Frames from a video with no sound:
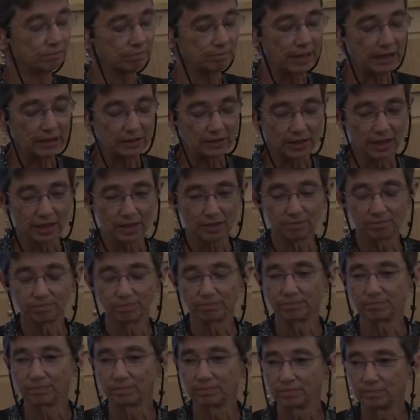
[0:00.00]
back then,
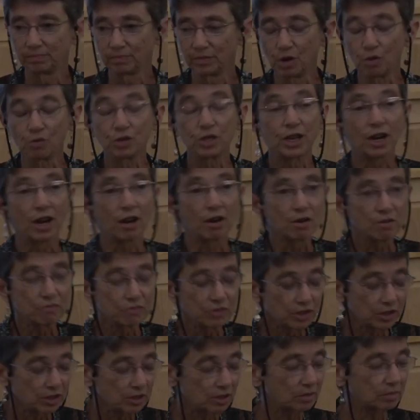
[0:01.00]
no
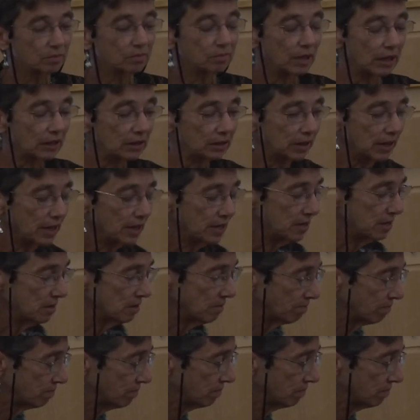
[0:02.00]
tariffs back then,